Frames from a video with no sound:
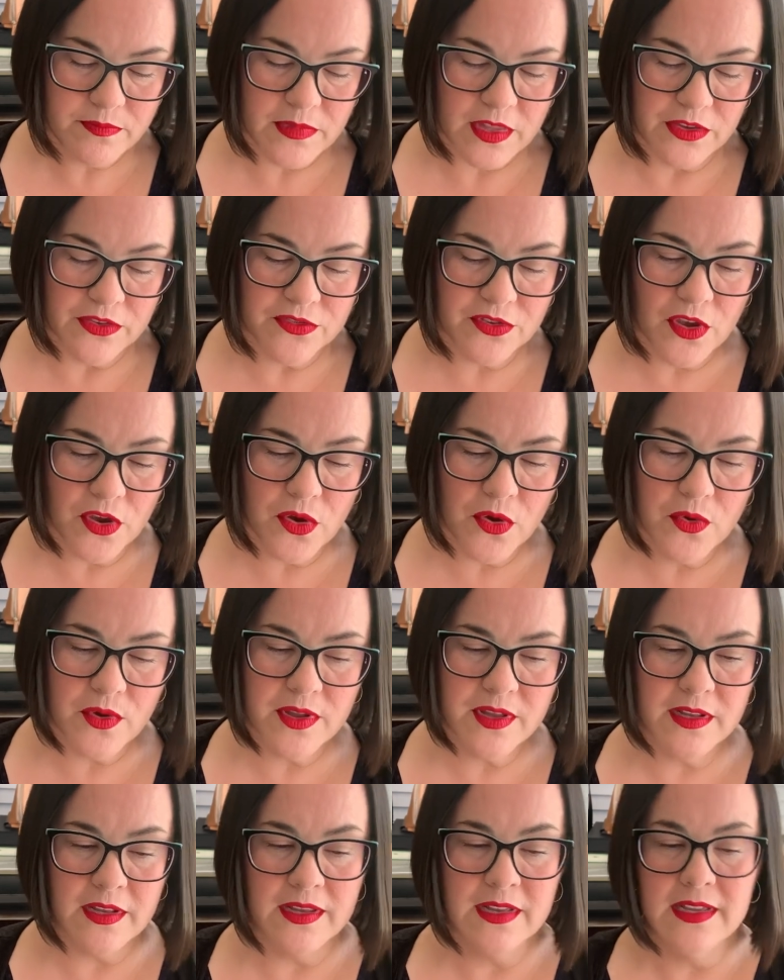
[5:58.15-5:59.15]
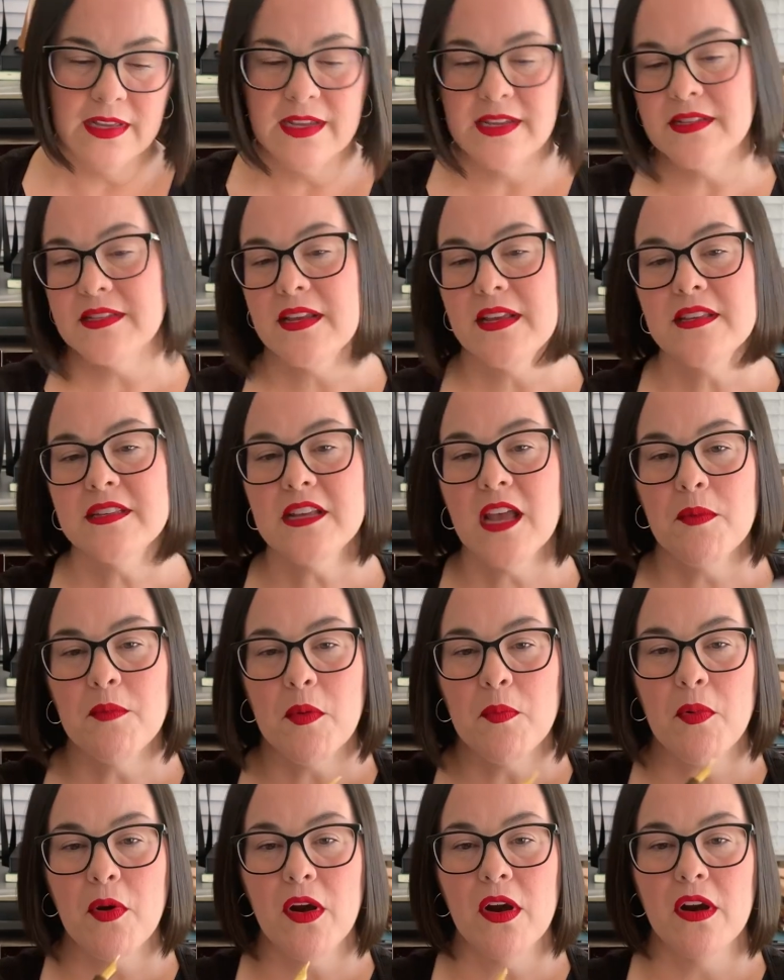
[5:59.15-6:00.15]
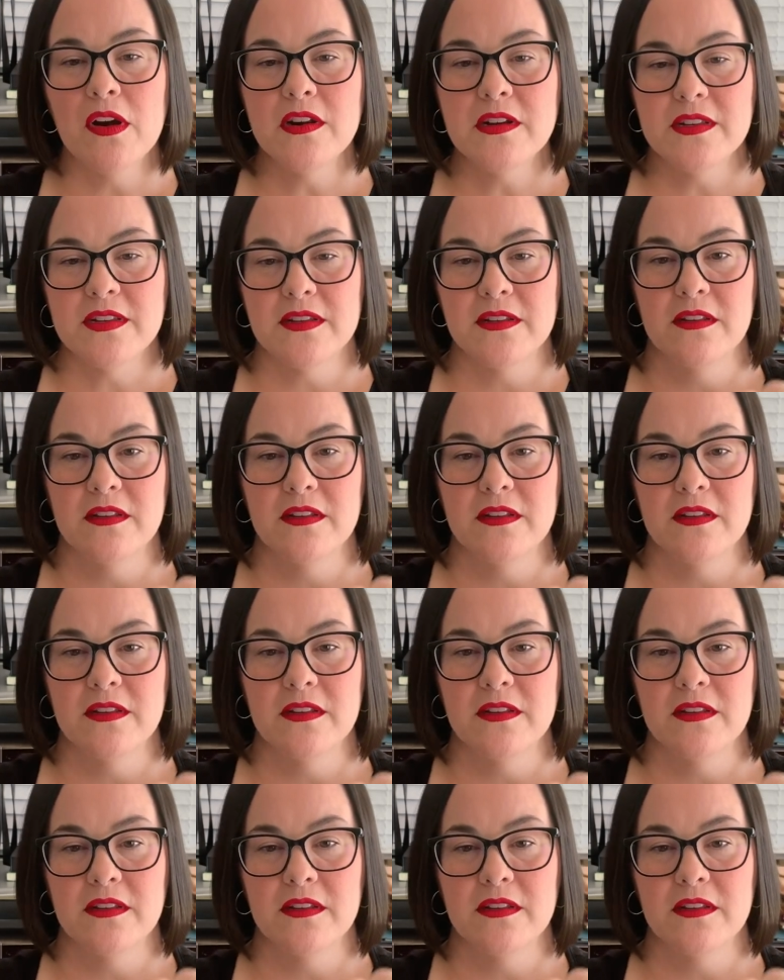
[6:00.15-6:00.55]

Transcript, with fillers: So it does come apart.